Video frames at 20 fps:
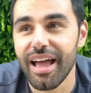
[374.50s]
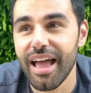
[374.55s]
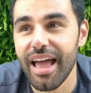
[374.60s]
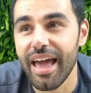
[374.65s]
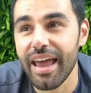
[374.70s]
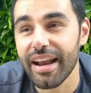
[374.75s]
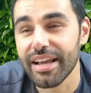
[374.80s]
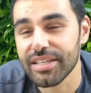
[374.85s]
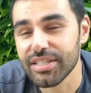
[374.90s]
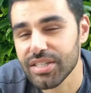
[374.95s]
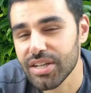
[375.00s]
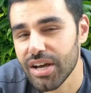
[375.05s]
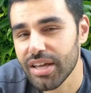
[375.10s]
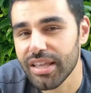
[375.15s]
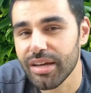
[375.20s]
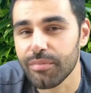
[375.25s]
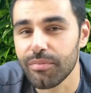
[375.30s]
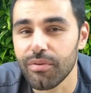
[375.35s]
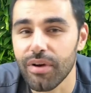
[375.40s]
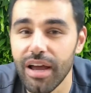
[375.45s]
And I saw
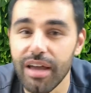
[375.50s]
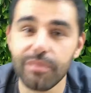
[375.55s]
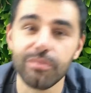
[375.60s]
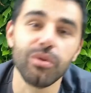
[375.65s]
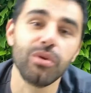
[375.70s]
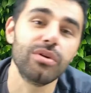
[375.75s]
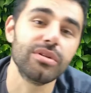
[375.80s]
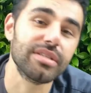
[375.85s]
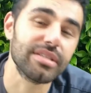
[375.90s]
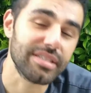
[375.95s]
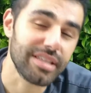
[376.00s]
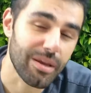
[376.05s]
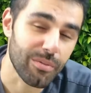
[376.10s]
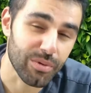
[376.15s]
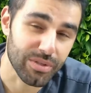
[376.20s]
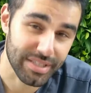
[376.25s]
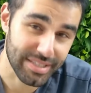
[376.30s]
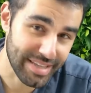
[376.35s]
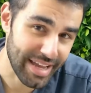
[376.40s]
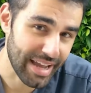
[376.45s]
that Brian Morris's name
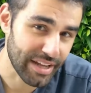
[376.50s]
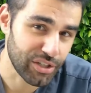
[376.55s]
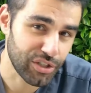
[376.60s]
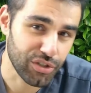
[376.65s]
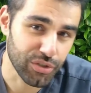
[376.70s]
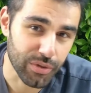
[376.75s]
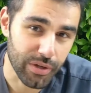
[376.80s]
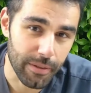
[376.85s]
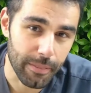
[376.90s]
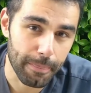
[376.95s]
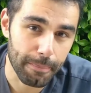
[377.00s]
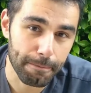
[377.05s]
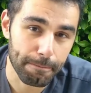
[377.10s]
was attached to it.